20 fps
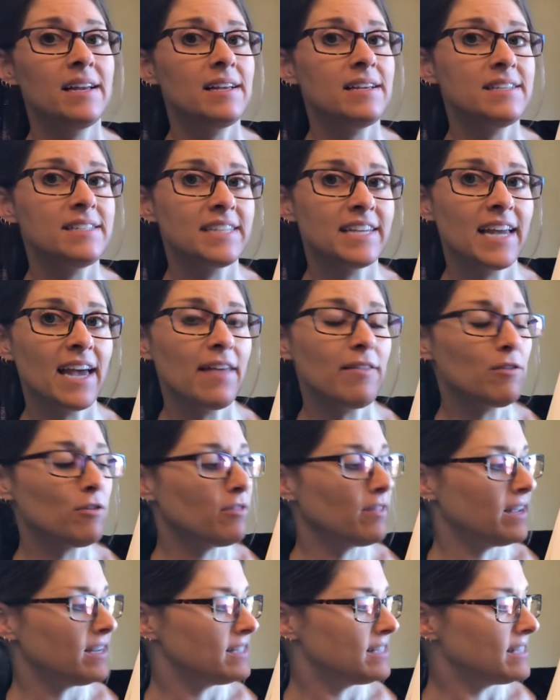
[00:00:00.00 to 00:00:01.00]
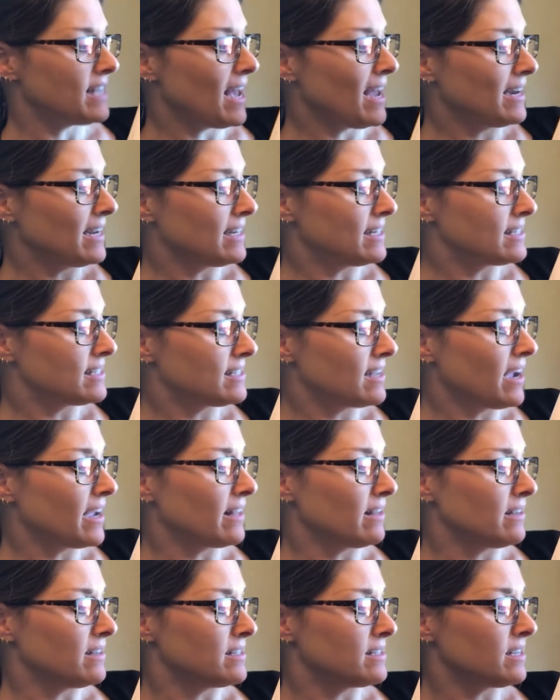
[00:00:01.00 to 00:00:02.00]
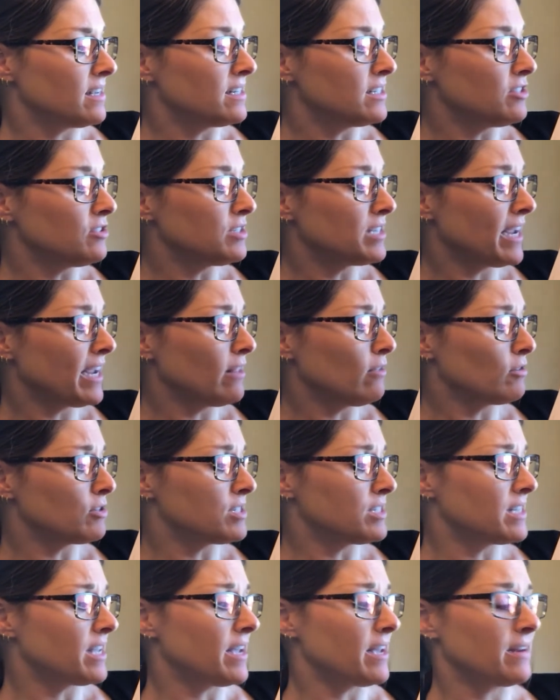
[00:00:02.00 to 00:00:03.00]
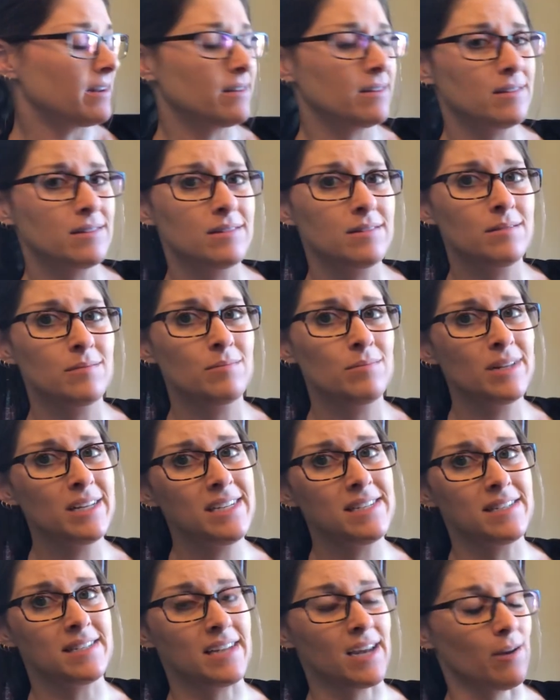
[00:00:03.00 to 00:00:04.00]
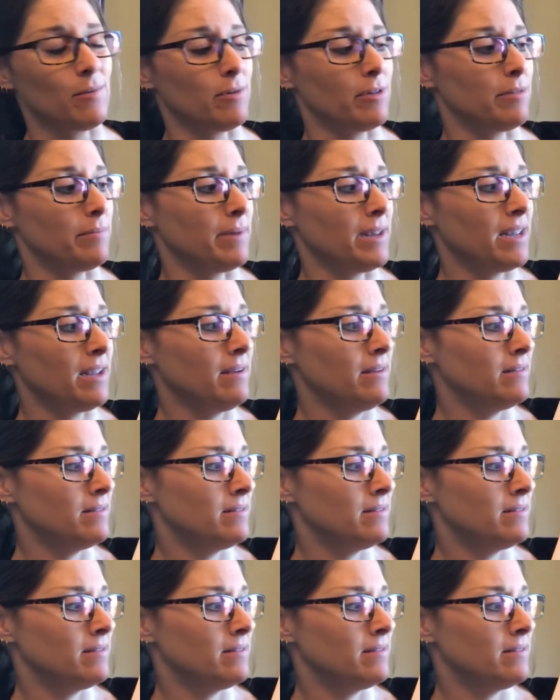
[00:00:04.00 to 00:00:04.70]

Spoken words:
Together they sat in silence until Taylor said, "Please stay with me."